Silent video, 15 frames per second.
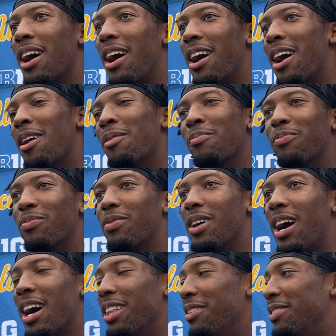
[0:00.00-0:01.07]
I'm
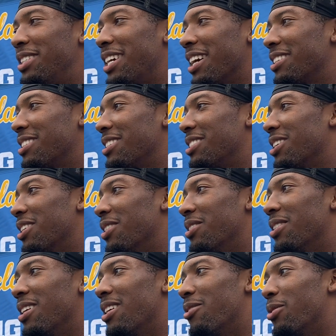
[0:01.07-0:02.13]
I live in Texas, so
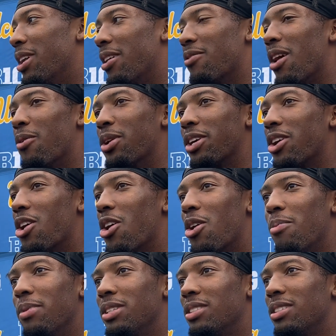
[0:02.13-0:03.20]
whenever I want to go
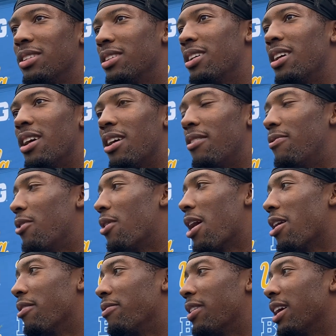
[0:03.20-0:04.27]
home, this is a
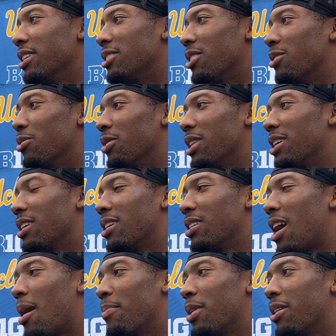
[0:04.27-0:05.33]
four-hour flight. So really,
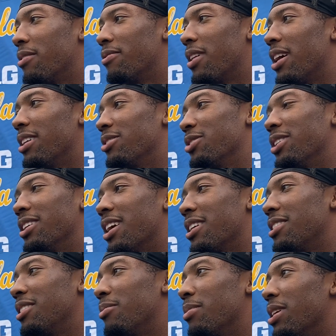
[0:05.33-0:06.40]
hopping on a flight is really
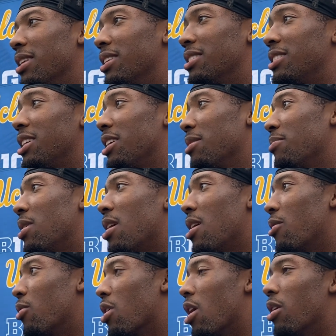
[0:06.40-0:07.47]
nothing to me. And this team,
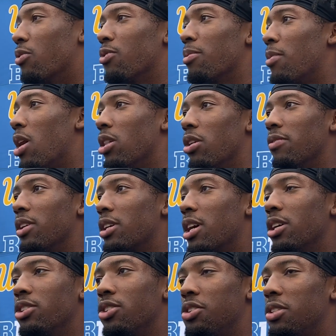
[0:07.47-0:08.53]
we're all from all over the
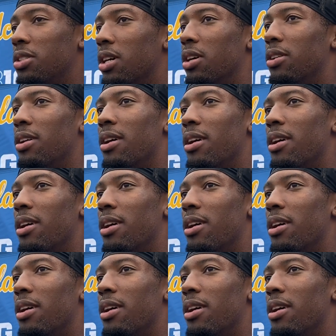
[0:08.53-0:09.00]
country, so